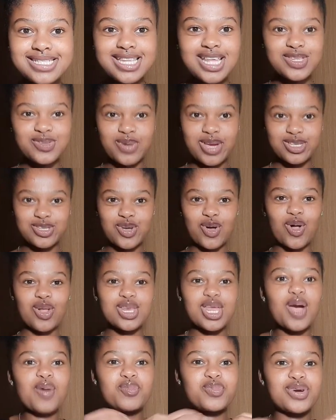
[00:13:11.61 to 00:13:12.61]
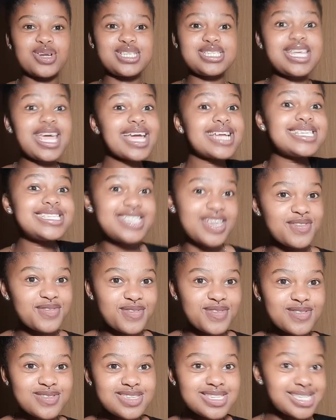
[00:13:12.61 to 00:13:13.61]
That's why it's called a protective
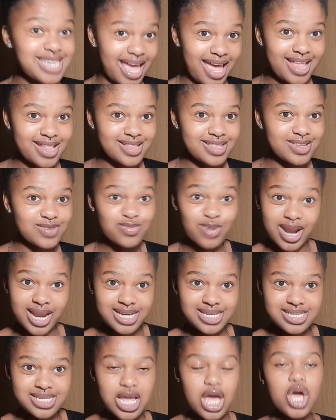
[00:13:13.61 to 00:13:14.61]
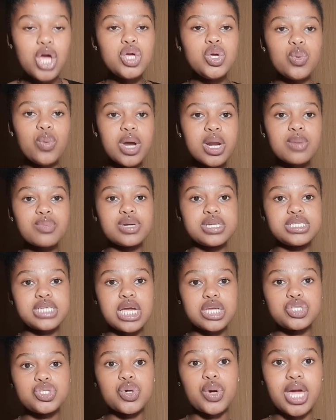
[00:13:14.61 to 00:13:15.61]
style, right? You want to
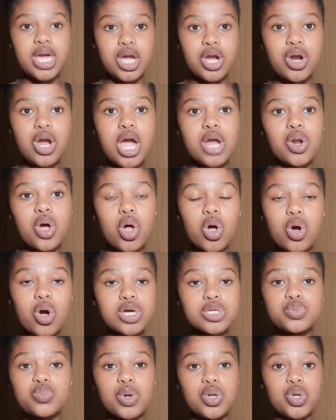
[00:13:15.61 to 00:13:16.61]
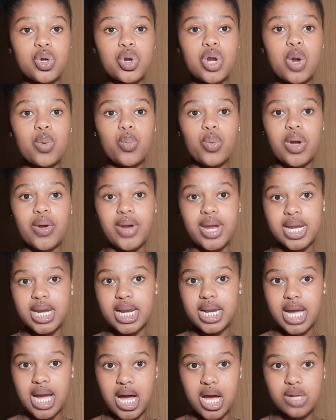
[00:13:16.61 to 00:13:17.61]
protect your hair at all costs when you're not wearing
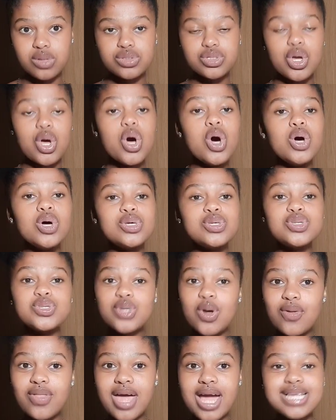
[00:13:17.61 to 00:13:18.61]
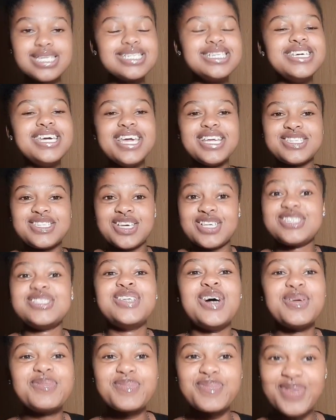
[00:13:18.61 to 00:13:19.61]
it out, so that it does
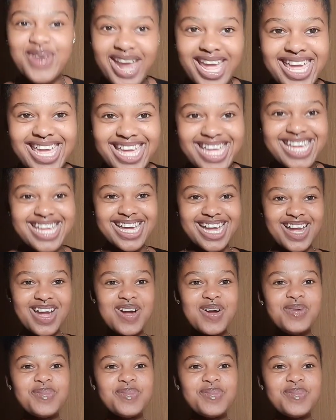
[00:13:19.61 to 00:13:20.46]
not break.